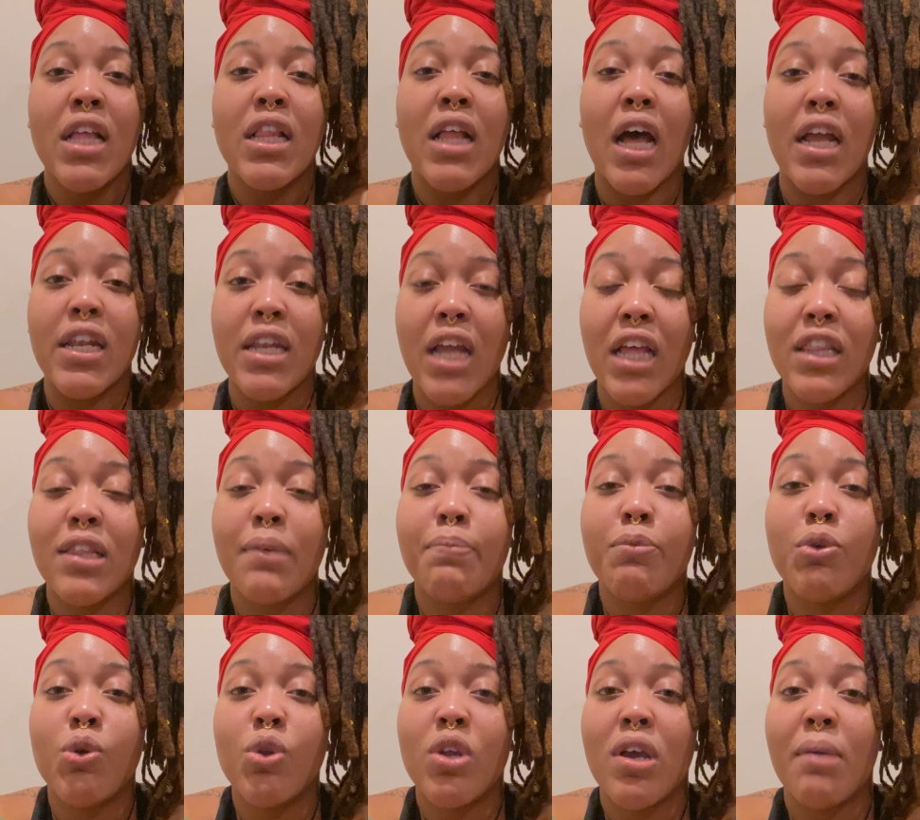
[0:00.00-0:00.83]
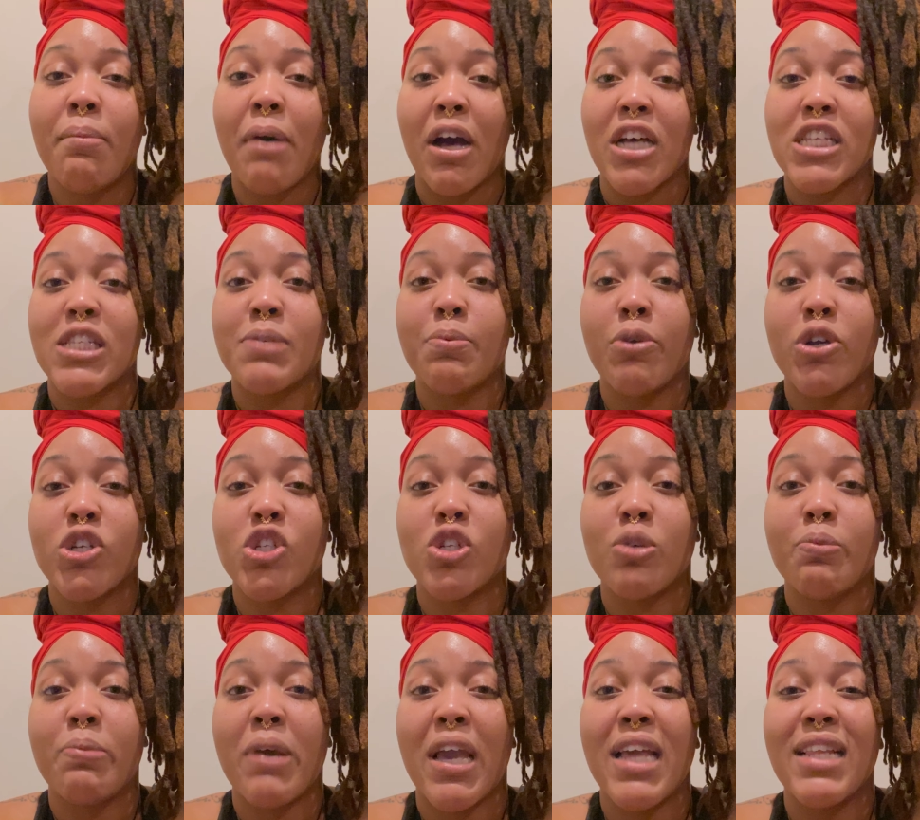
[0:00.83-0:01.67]
another beauty about
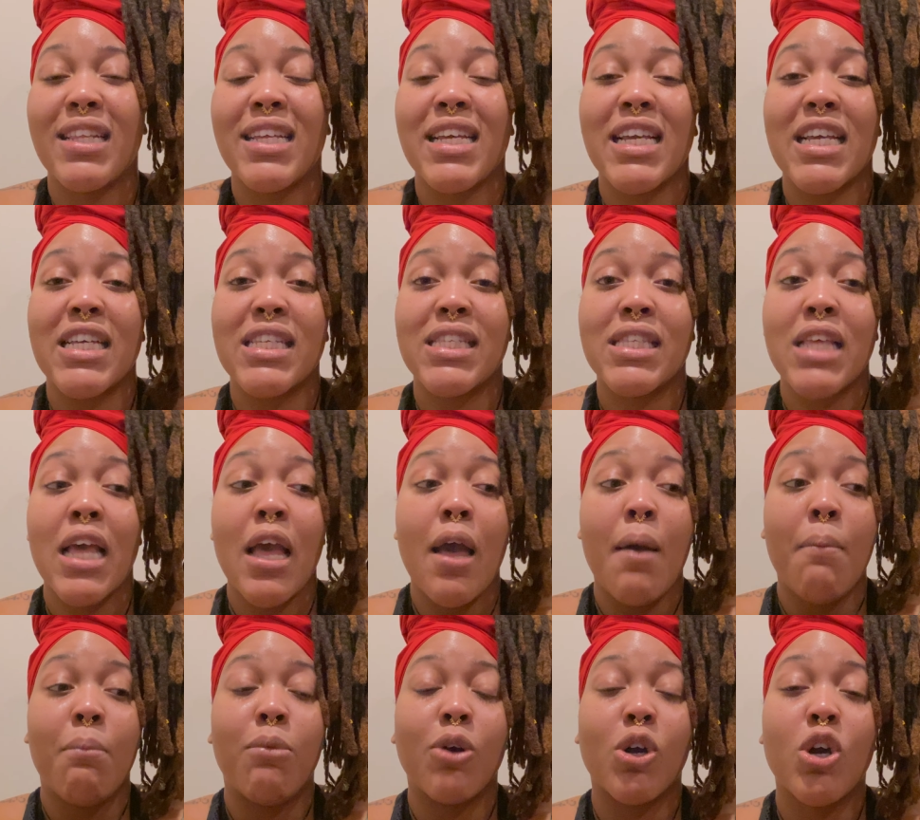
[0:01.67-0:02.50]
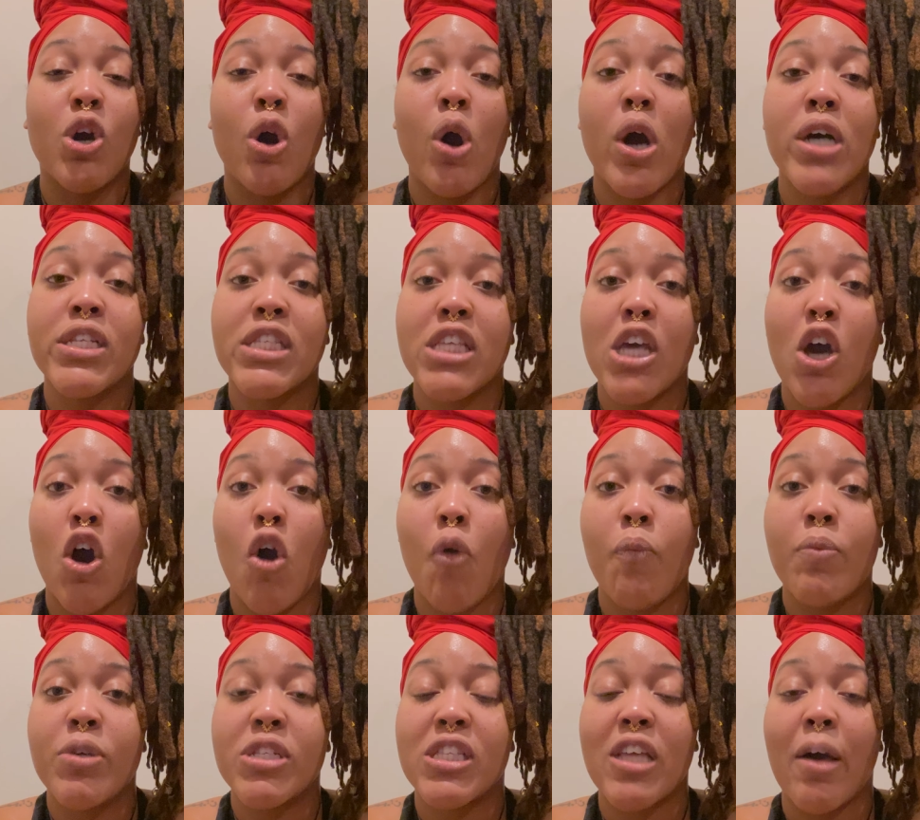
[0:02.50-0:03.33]
spiritual bathing is because it
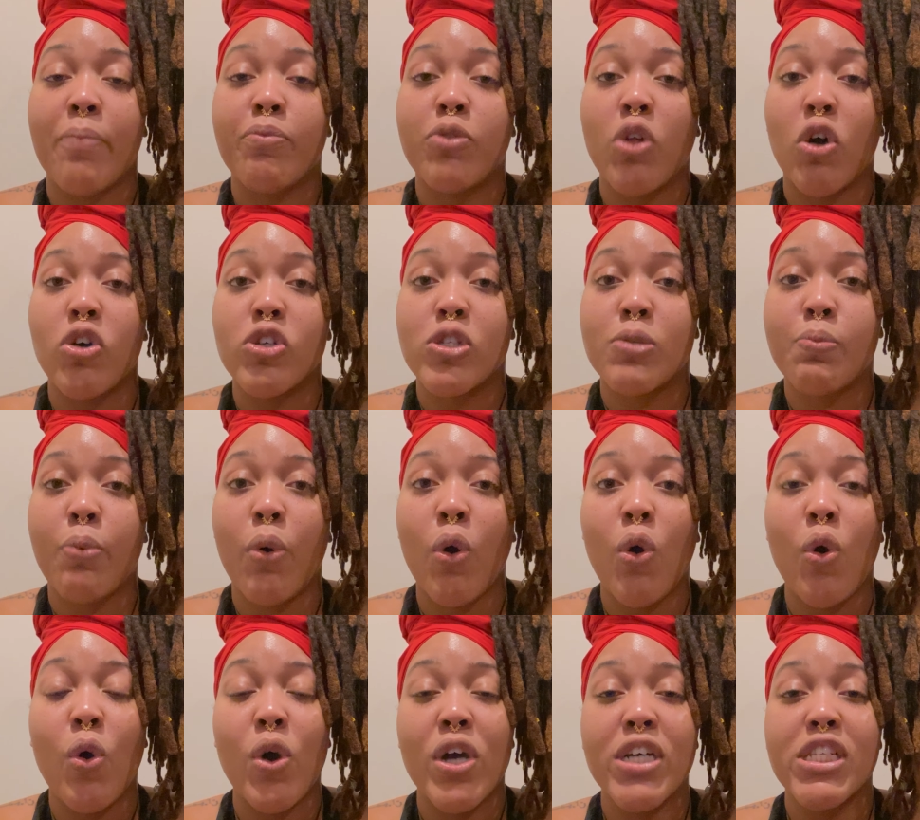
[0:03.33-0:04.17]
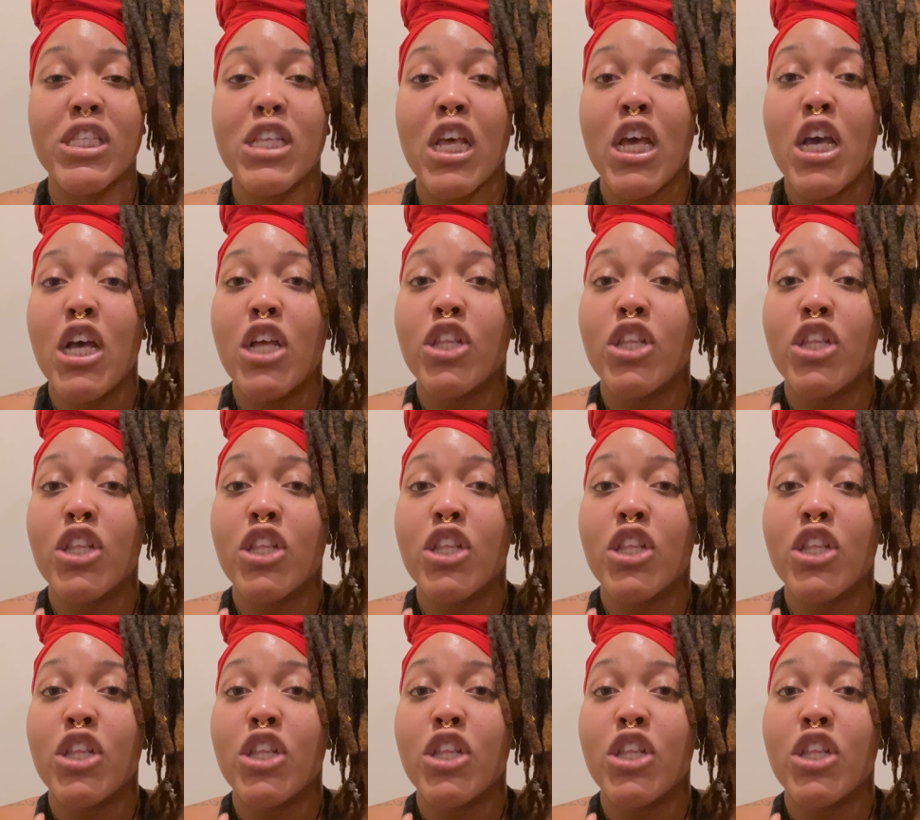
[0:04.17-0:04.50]
opens up those pores,